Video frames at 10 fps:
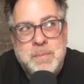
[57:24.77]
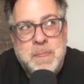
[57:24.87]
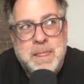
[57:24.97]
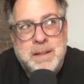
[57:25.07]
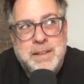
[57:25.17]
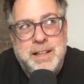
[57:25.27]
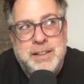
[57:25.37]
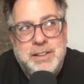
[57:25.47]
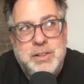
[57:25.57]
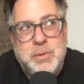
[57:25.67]

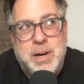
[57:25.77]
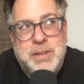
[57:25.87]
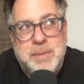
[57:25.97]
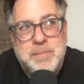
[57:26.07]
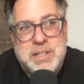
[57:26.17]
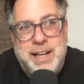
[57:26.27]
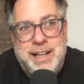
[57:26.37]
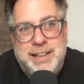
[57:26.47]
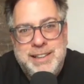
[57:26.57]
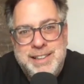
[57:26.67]
You want them
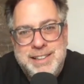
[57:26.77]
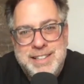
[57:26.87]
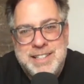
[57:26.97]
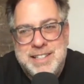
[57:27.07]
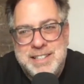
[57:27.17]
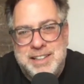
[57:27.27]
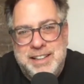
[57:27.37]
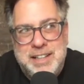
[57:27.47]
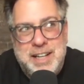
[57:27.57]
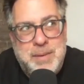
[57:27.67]
saying, this is
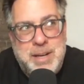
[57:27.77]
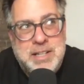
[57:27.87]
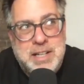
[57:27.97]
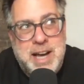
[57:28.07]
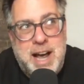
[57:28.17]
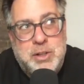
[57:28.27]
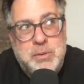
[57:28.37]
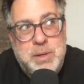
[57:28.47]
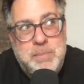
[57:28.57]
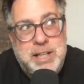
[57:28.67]
like amazing. How can we
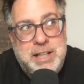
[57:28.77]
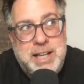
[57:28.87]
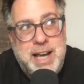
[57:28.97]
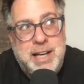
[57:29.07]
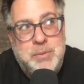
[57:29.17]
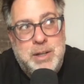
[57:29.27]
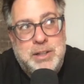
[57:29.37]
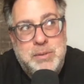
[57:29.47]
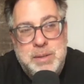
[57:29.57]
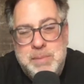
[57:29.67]
meet again? When can
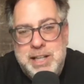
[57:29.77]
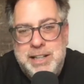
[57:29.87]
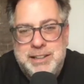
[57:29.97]
we meet?